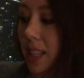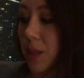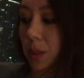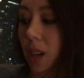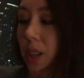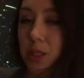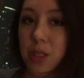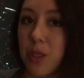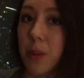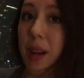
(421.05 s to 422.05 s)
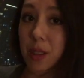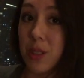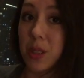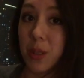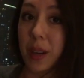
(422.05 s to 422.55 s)
this would cost you around
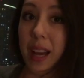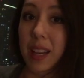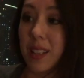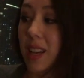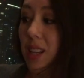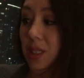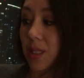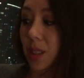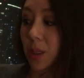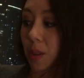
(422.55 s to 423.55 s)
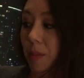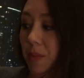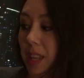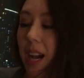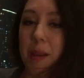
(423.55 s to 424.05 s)
$2,000. So
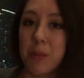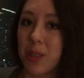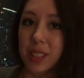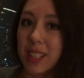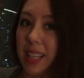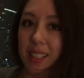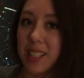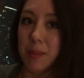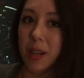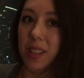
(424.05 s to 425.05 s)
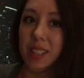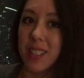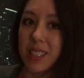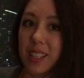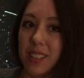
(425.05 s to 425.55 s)
yeah, I'm really glad that I spotted this
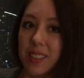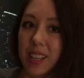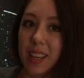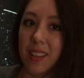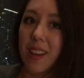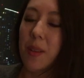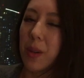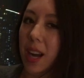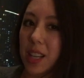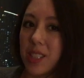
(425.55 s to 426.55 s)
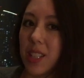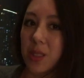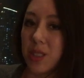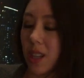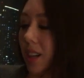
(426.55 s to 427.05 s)
deal, and we were actually in
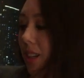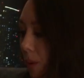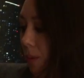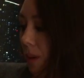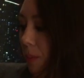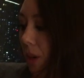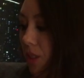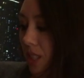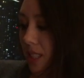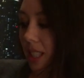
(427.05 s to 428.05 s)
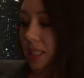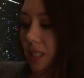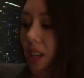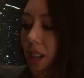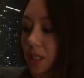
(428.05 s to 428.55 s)
Osaka when we purchased this.
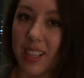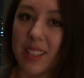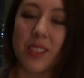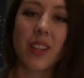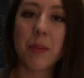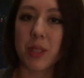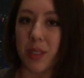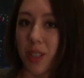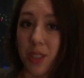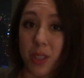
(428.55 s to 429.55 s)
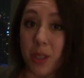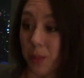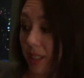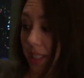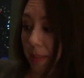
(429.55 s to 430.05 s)
So now I'm just going to show you
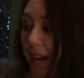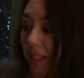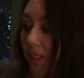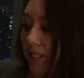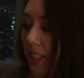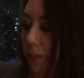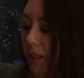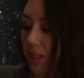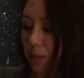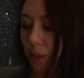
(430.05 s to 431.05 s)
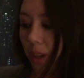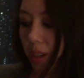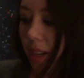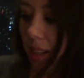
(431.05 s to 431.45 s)
what this bag looks like once worn.